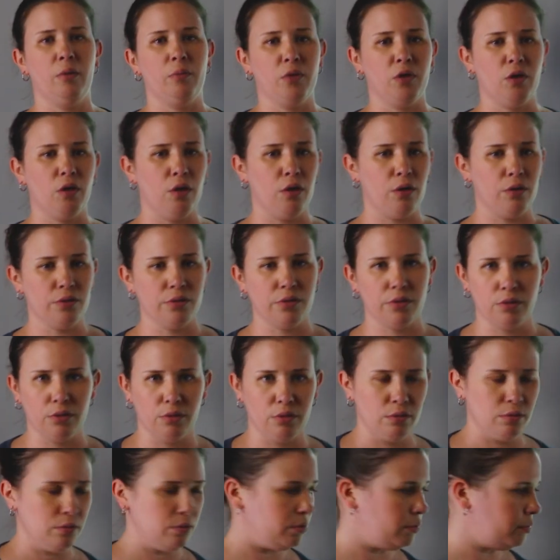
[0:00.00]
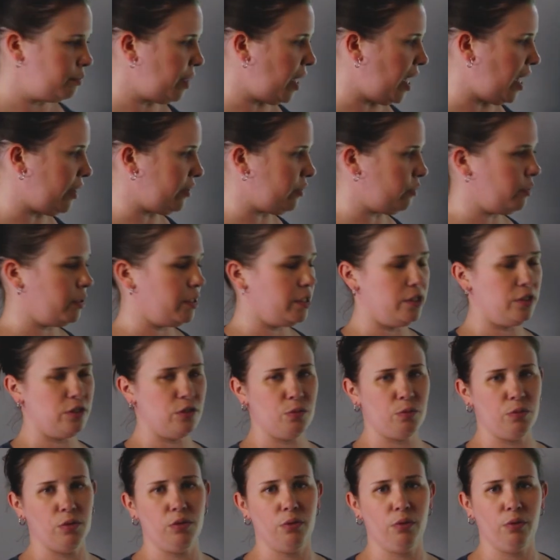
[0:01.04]
There are also
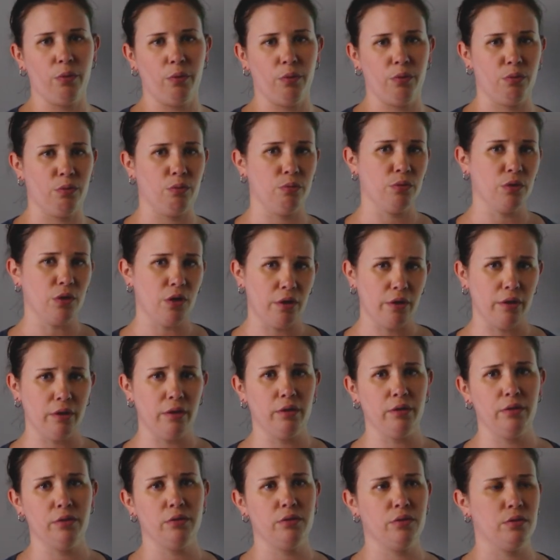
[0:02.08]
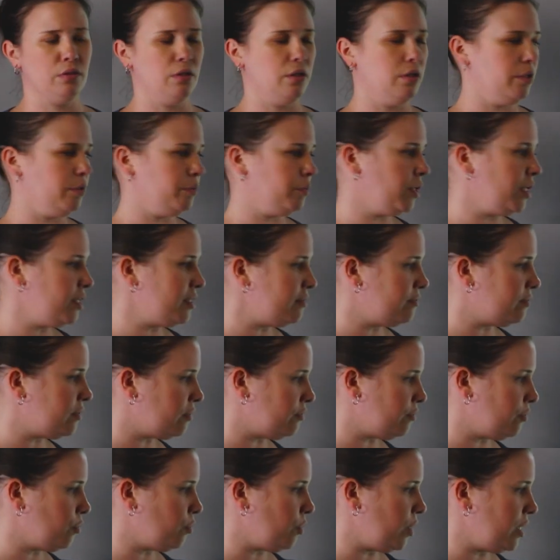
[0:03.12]
pathways where you go through yards, lots of
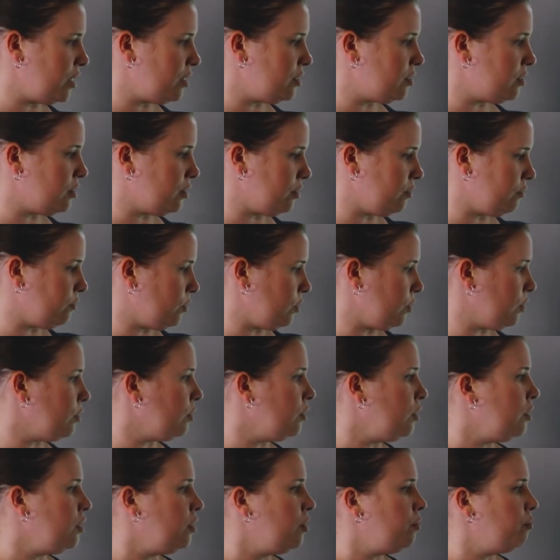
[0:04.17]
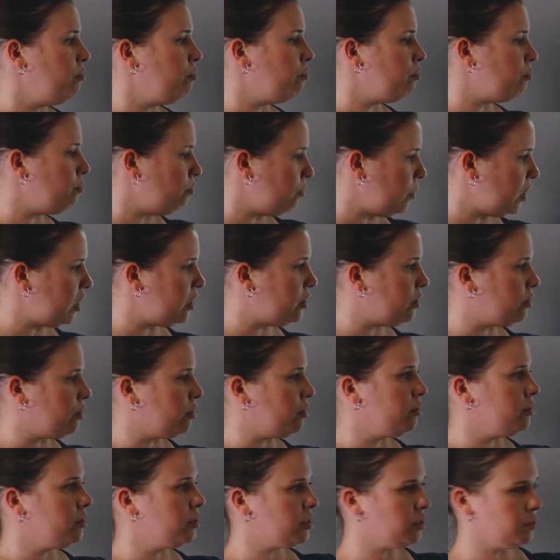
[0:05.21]
different ways to convert
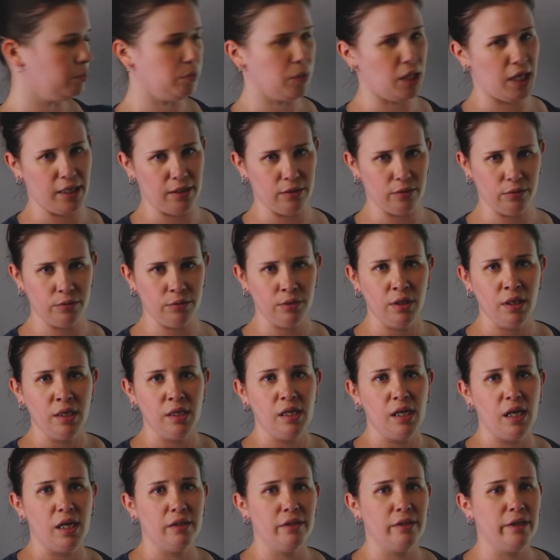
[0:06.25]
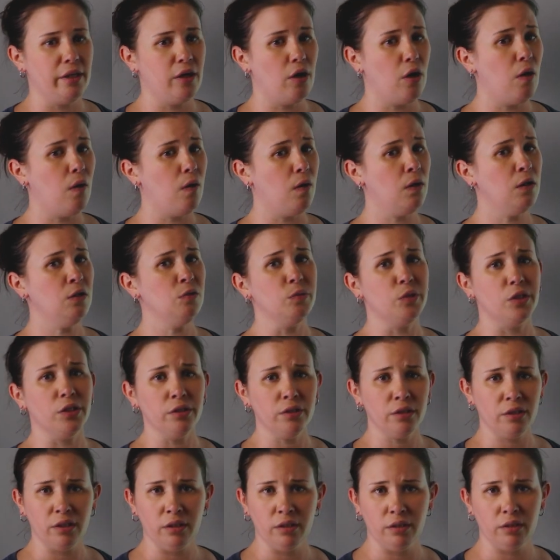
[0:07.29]
meter to mile, and they all
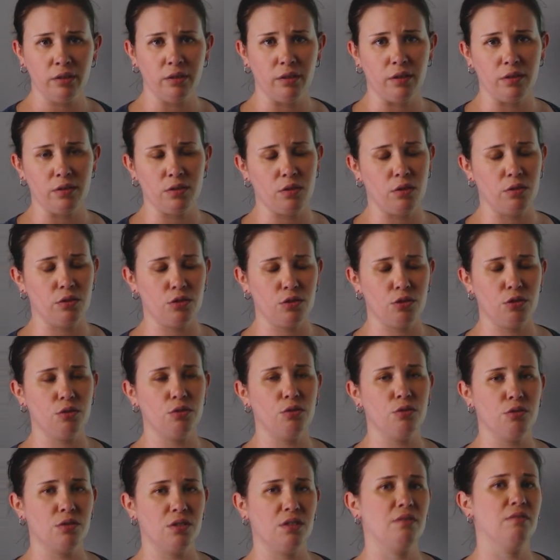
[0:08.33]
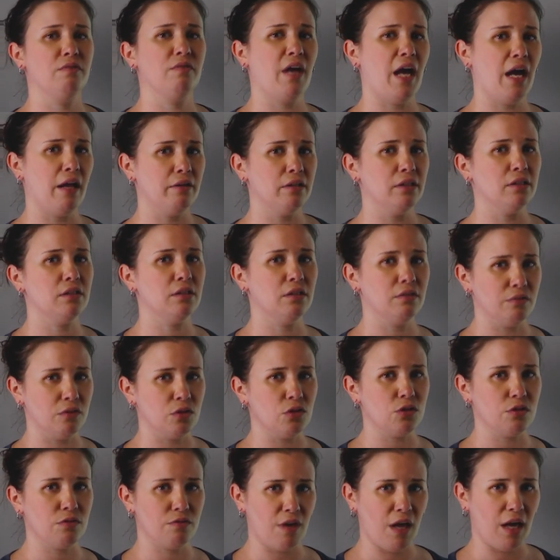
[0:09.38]
work as long as you're using valid
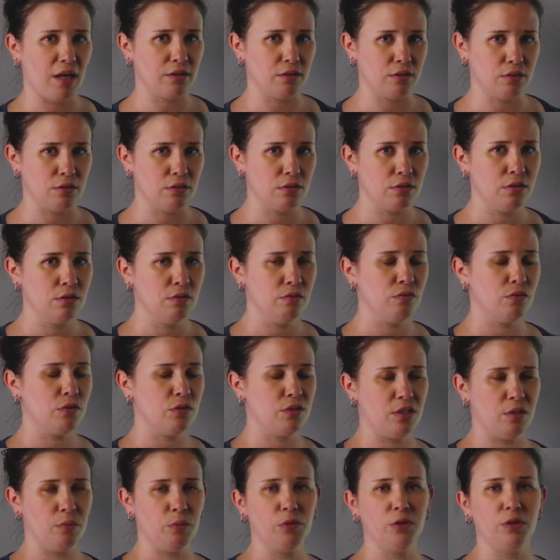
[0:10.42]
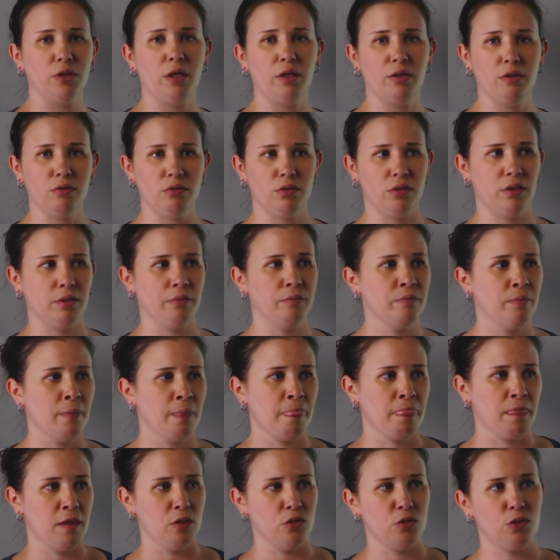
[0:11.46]
conversion factors. For example, not using
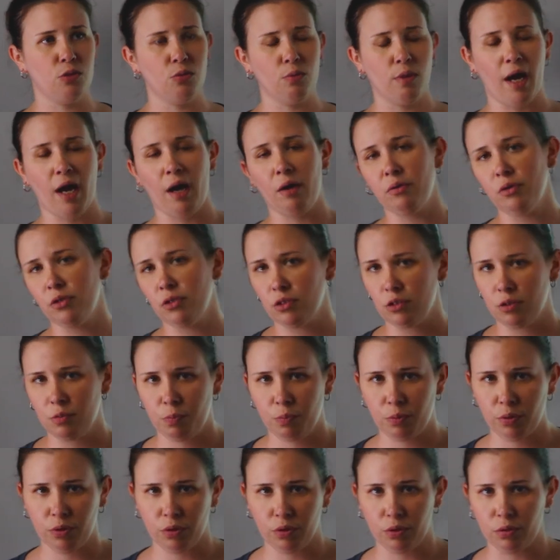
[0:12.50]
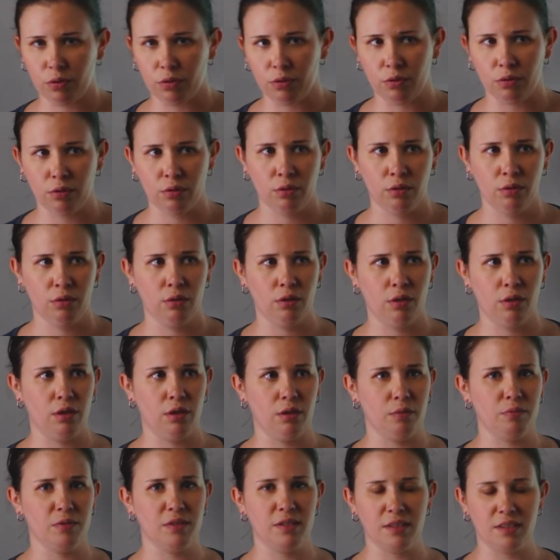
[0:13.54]
2 hours per
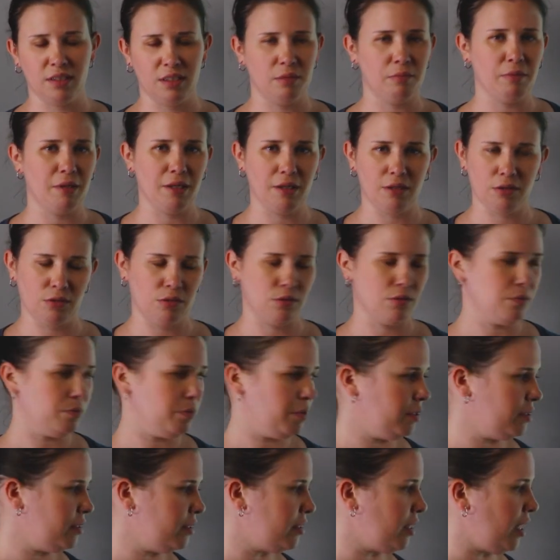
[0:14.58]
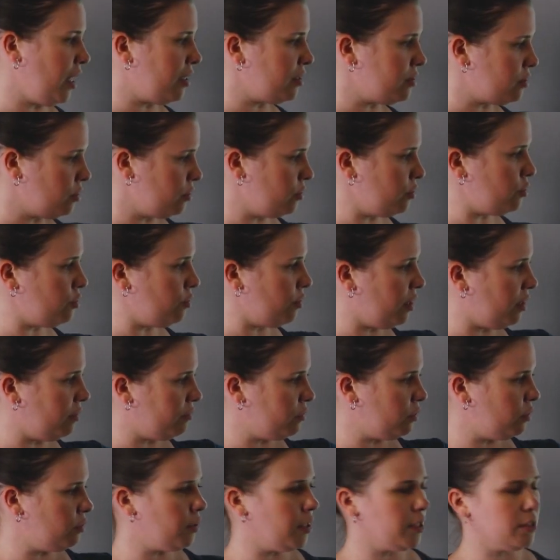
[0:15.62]
60 minutes or something like that. As long as you
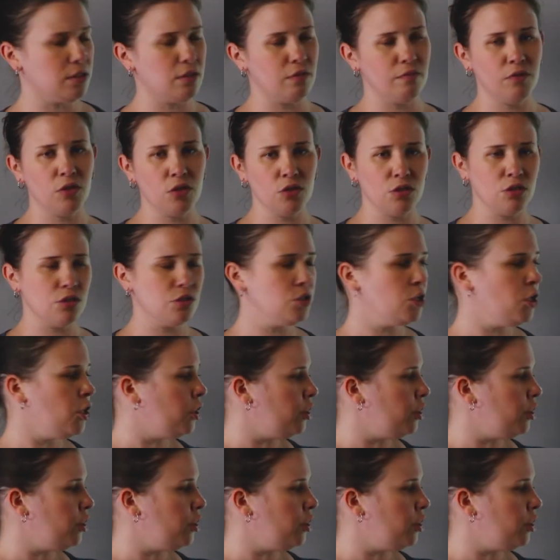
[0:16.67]
have correct conversions,